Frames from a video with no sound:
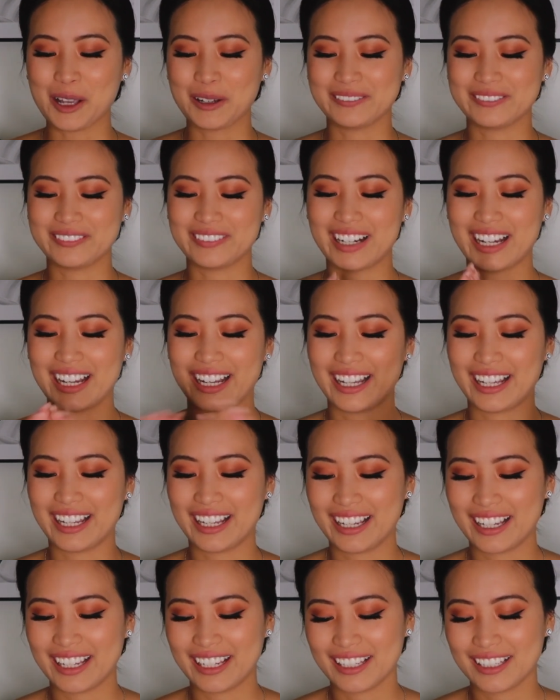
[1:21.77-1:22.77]

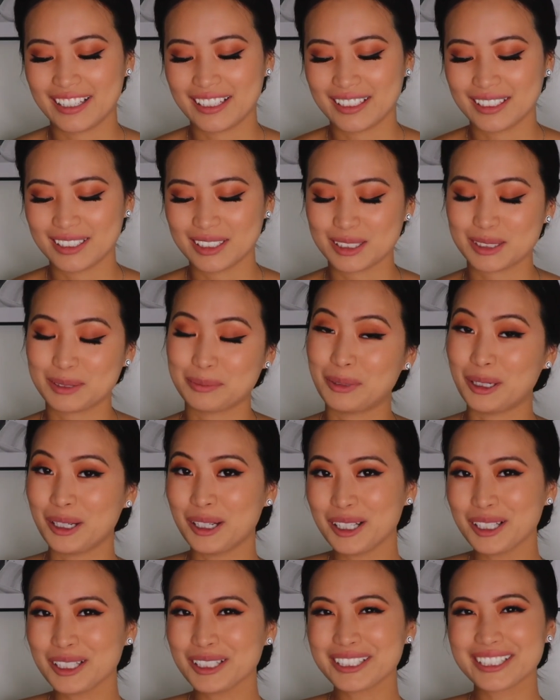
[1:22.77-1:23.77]
my
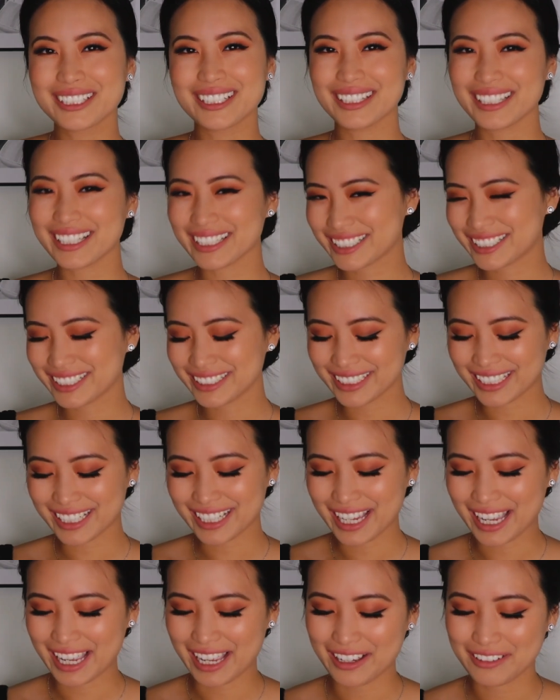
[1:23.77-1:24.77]
small collection that
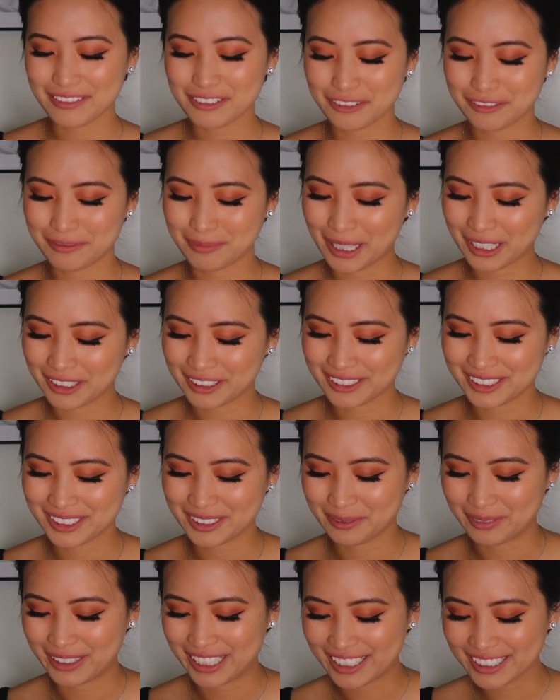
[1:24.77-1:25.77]
I have of MAC
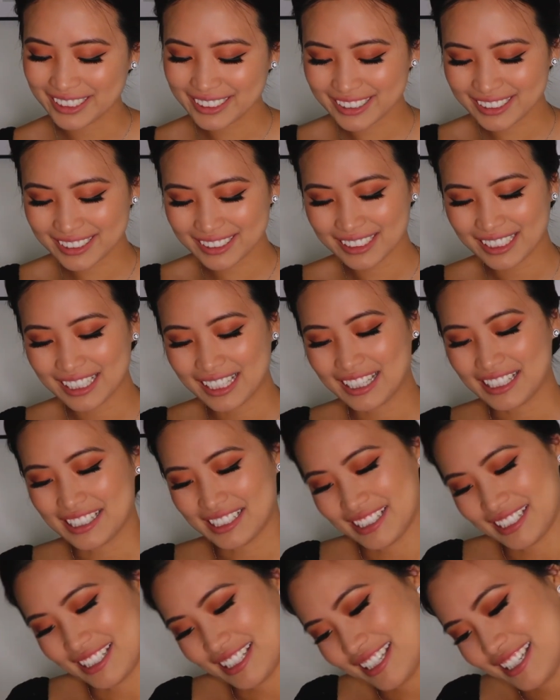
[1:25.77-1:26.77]
Cosmetics.
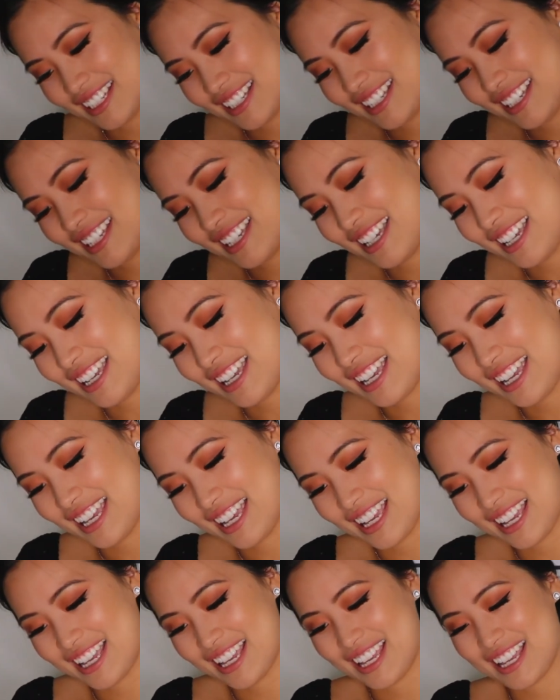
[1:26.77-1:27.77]

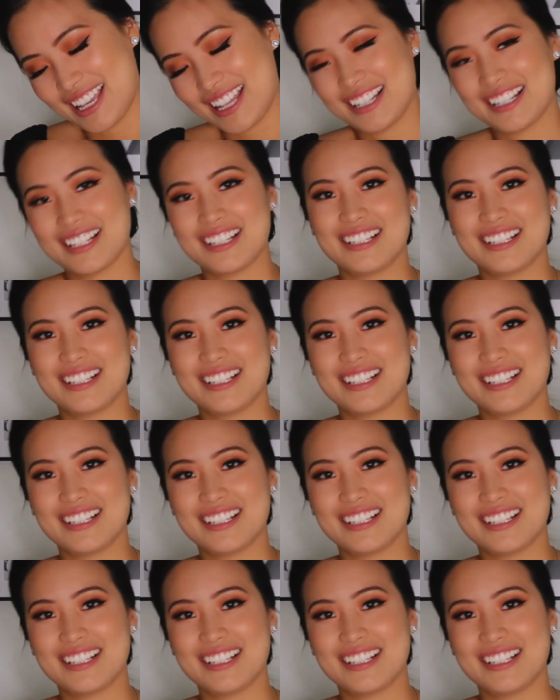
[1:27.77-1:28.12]
And